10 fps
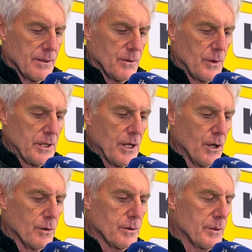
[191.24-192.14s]
we know,
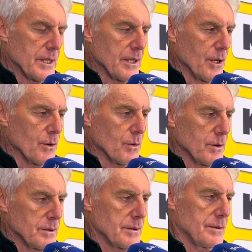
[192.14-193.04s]
we know,
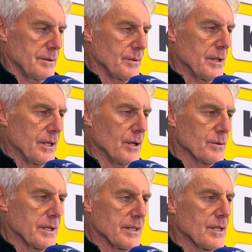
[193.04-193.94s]
we know
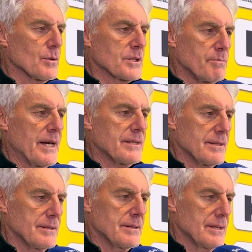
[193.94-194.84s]
that it was bad
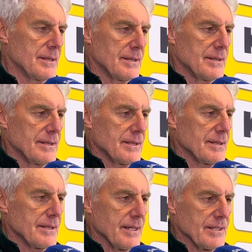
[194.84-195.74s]

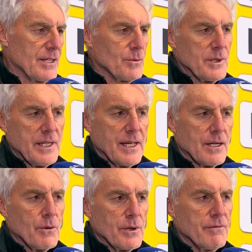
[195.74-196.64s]
and that we take
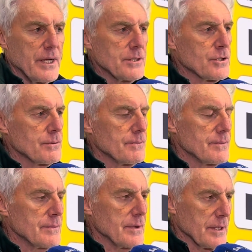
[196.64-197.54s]
our revenge
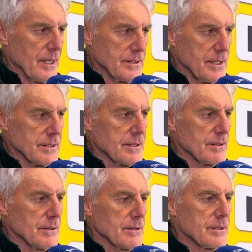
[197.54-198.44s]
against that
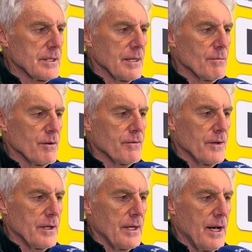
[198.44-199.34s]
team of
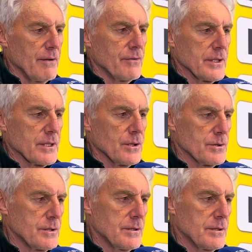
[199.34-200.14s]
uh, Ivory Coast.